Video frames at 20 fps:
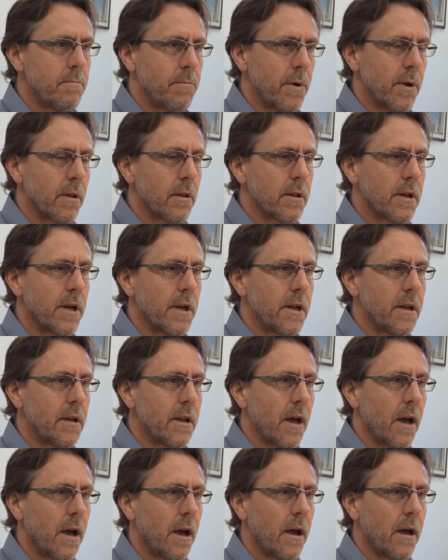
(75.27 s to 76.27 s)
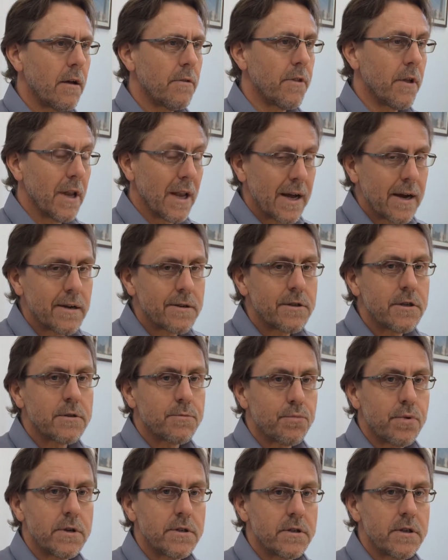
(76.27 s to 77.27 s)
building the
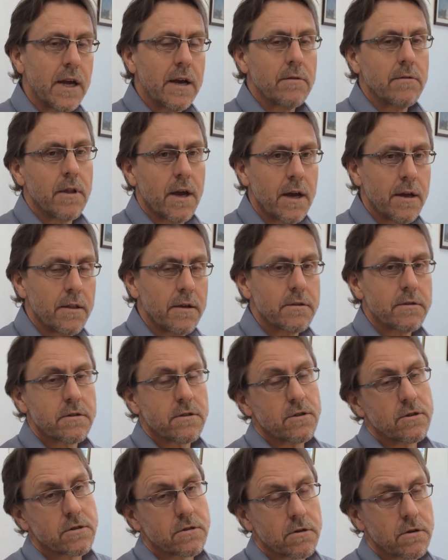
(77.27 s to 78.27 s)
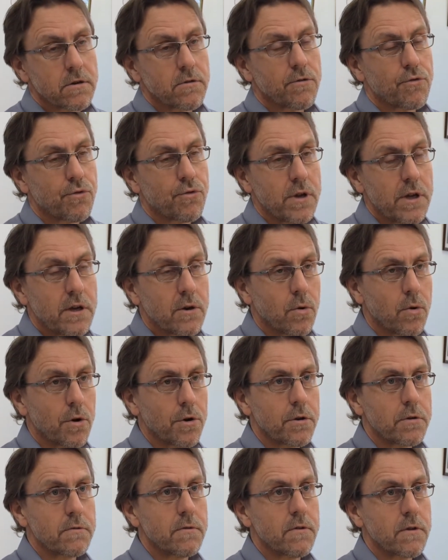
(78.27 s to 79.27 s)
largest bridge down there that's just sort of
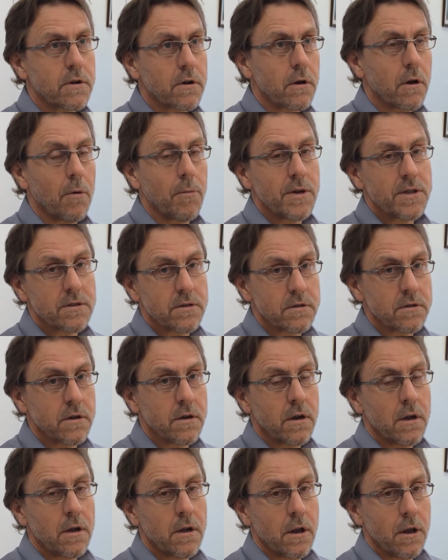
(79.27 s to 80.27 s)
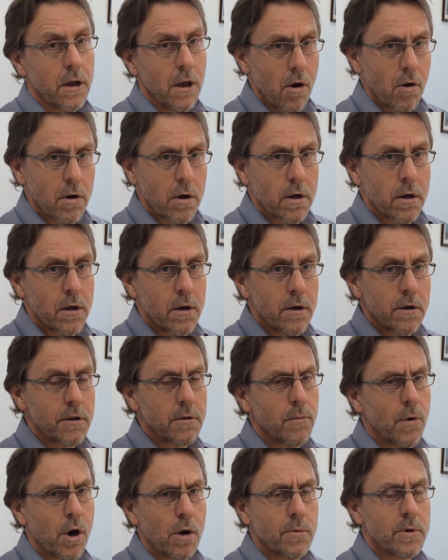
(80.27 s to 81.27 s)
3/4 of a kilometre long at
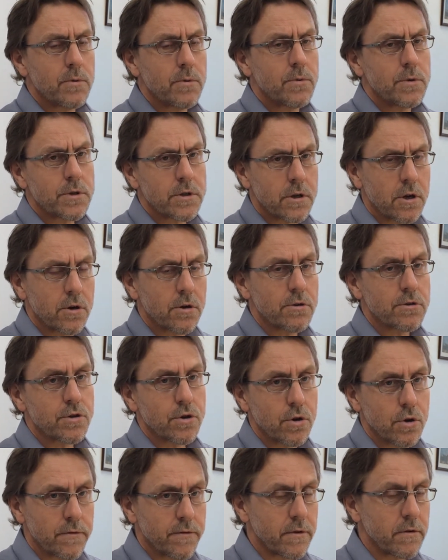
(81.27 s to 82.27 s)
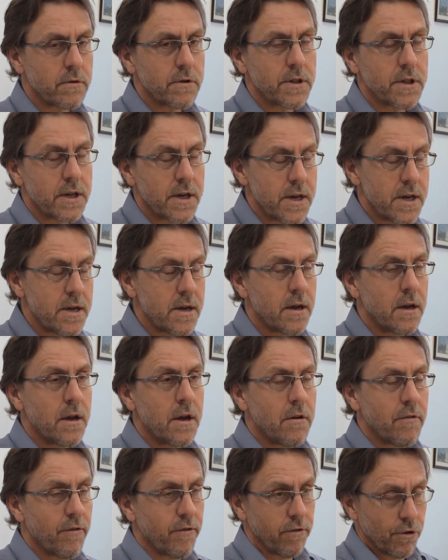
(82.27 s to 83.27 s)
the moment, which goes over the
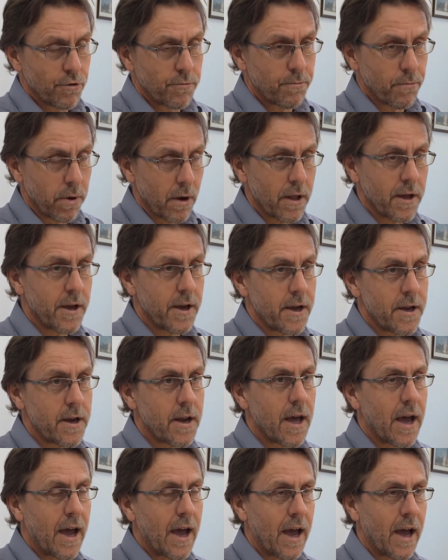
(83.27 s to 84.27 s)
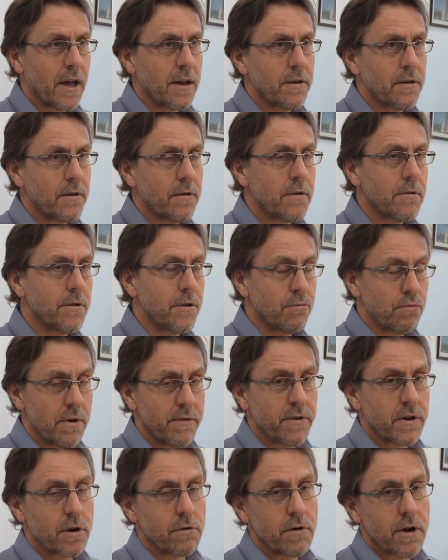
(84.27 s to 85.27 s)
floodplain and the
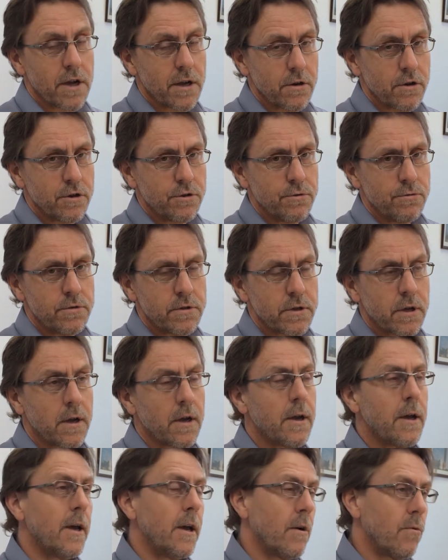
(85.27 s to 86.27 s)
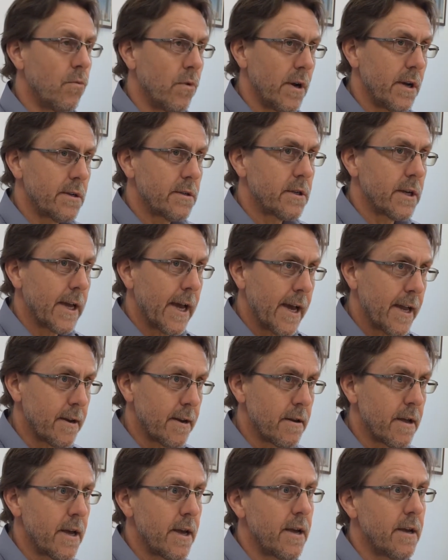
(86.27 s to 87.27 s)
River Great Ouse, which
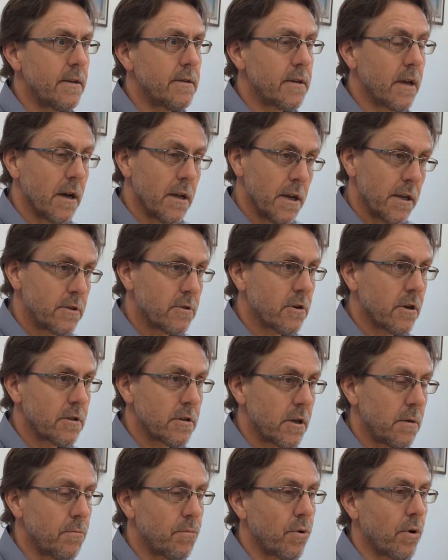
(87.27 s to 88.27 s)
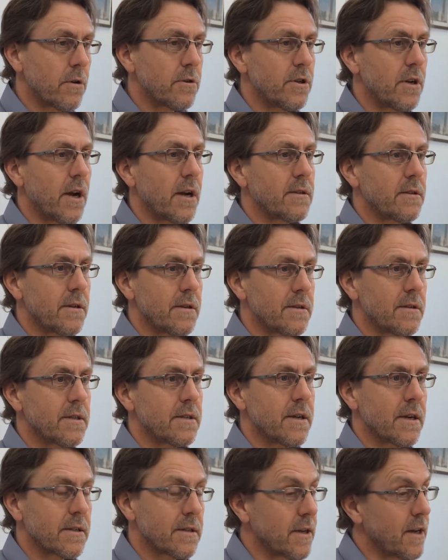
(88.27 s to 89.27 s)
again is an interesting project.
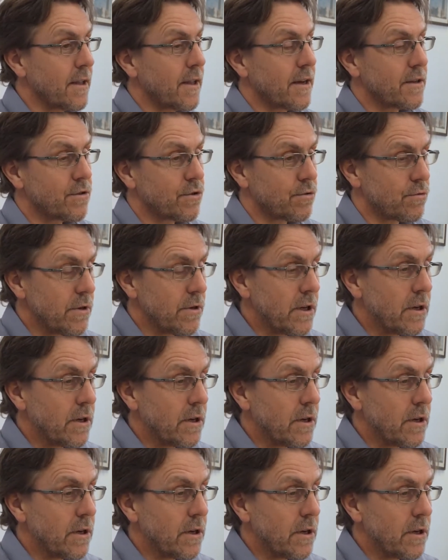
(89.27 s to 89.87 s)
As I say, that's